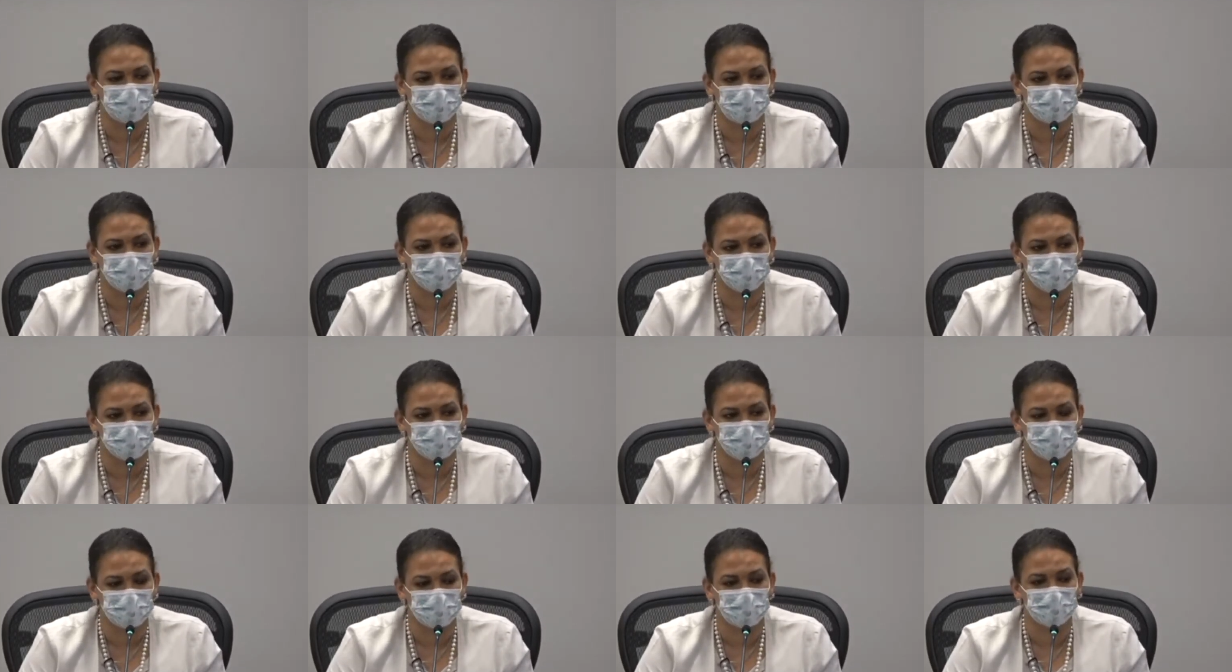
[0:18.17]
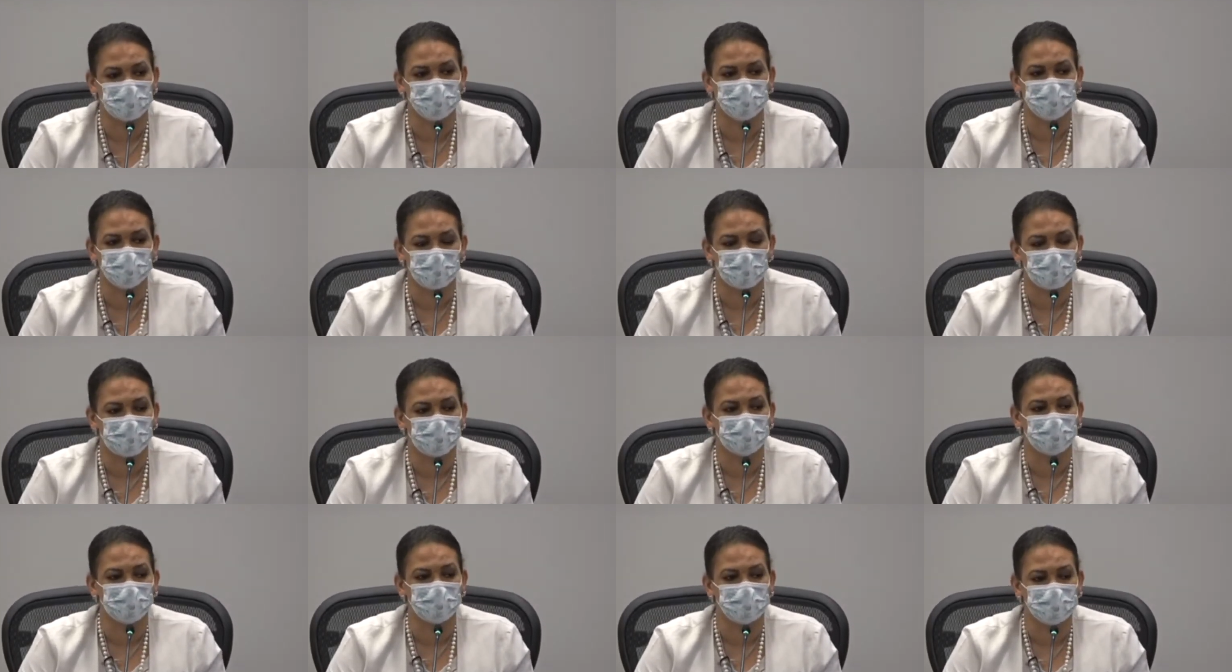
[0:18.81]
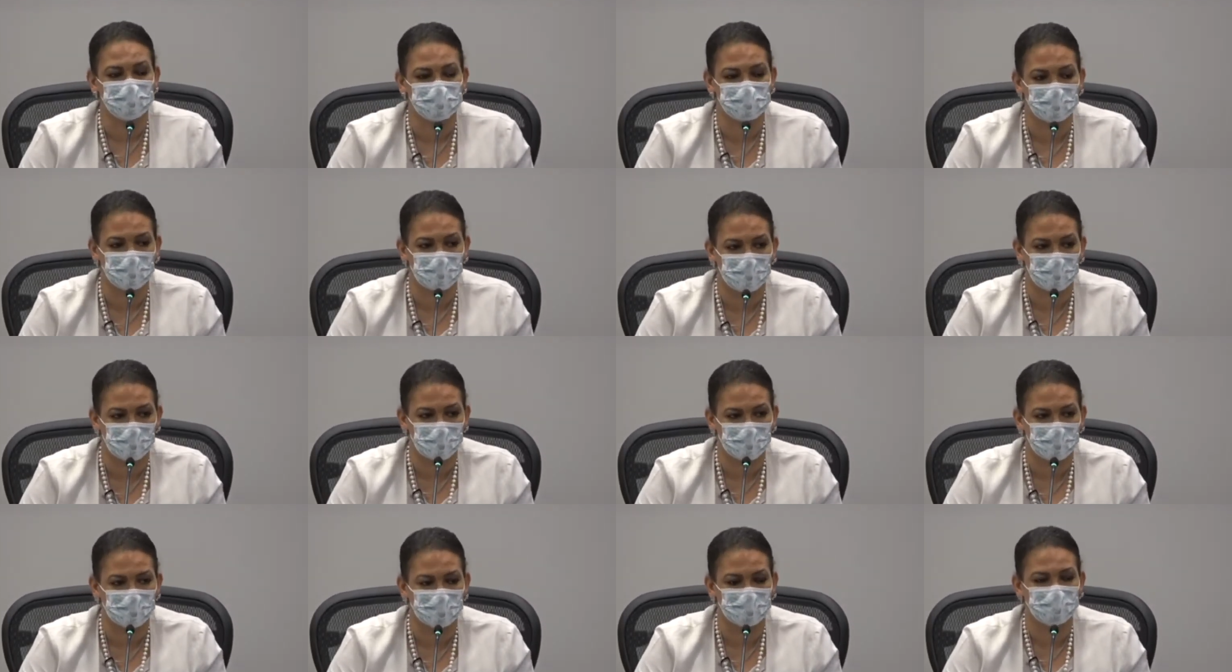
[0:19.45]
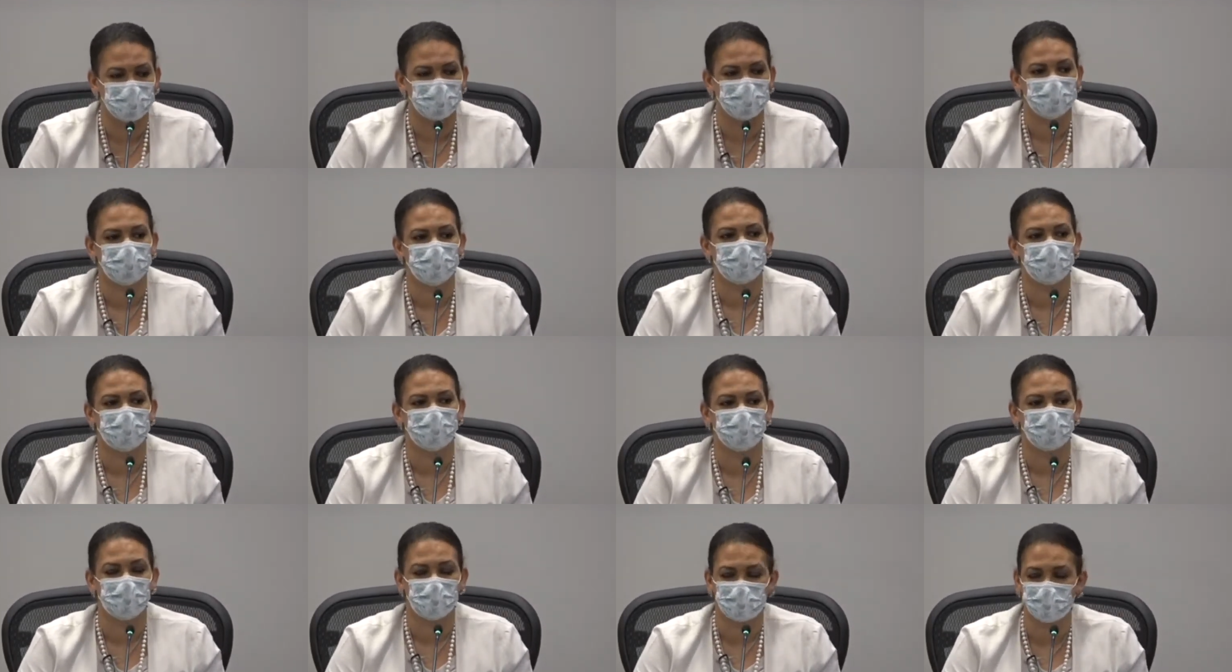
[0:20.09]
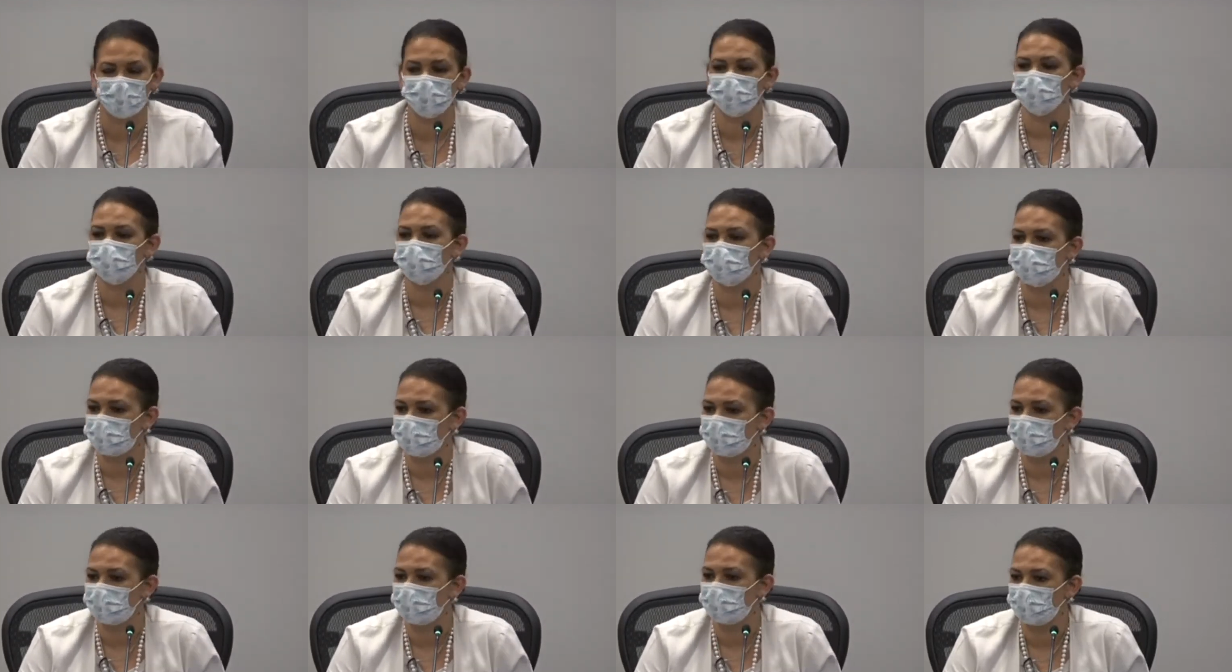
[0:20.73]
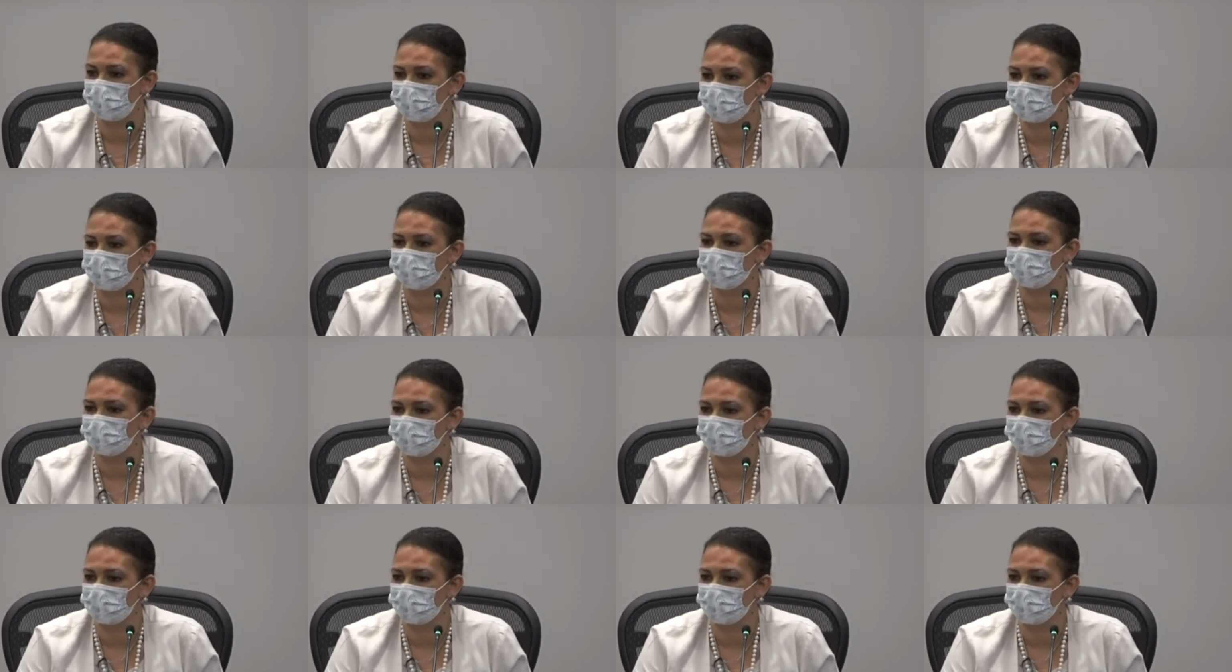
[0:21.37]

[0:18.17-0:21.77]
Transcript: because there are things I would say if I wasn't sitting here,